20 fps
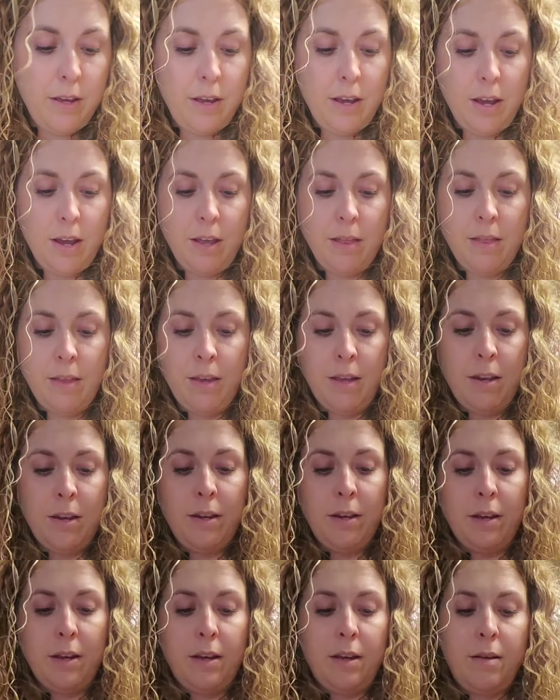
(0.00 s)
And then
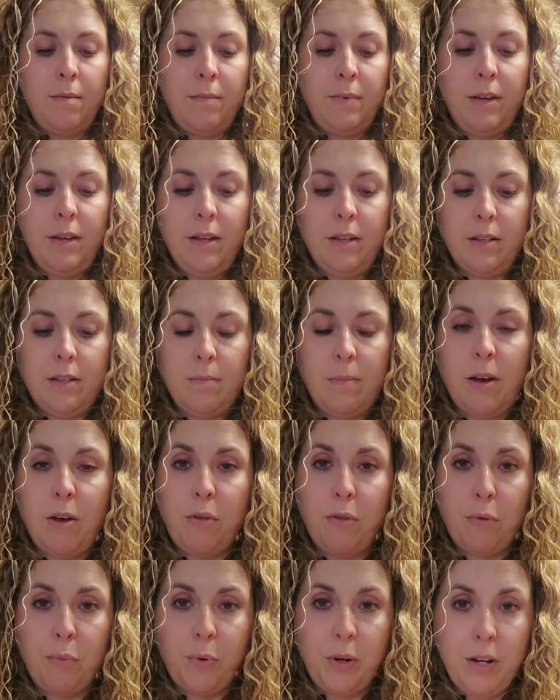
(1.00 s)
it's about
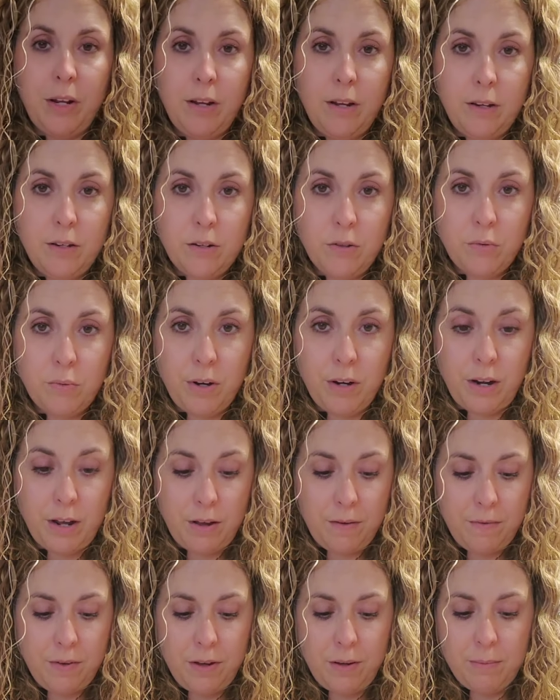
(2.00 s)
3 to
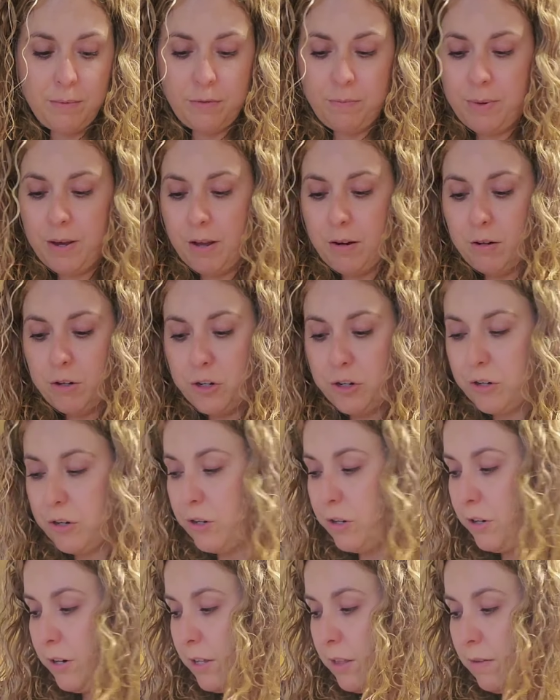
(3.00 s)
3.5 cups of powdered sugar
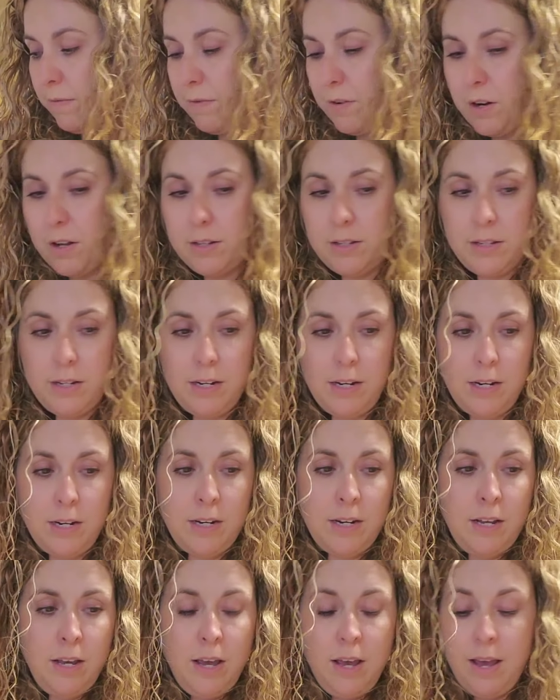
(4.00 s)
in the frosting,
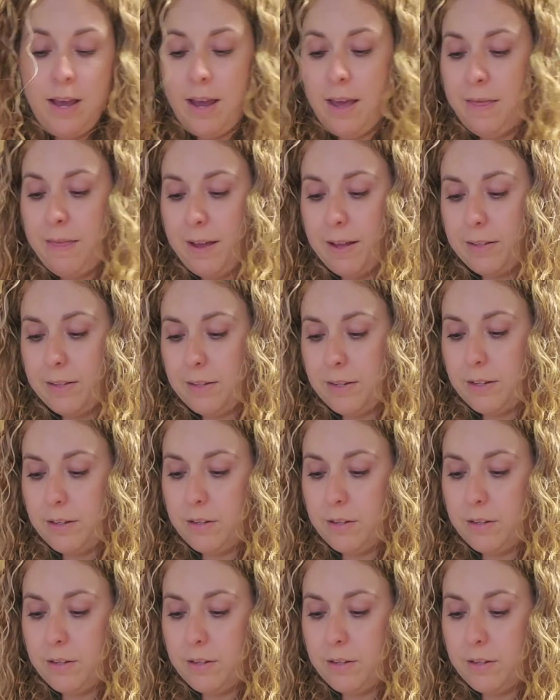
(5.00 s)
and that's it.